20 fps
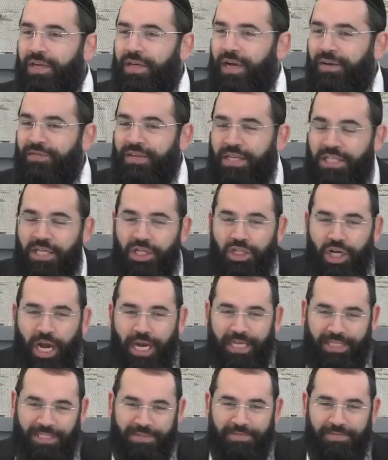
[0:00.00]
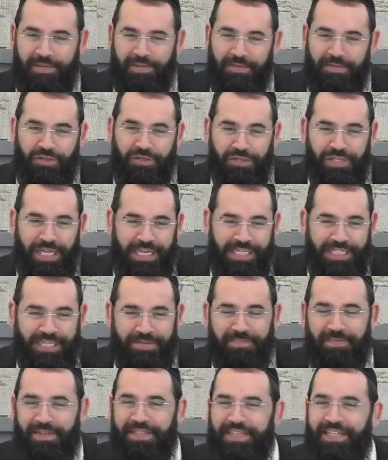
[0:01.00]
Yiddishkeit, of
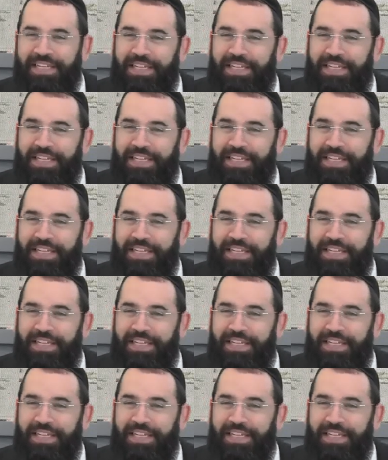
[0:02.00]
Judaism.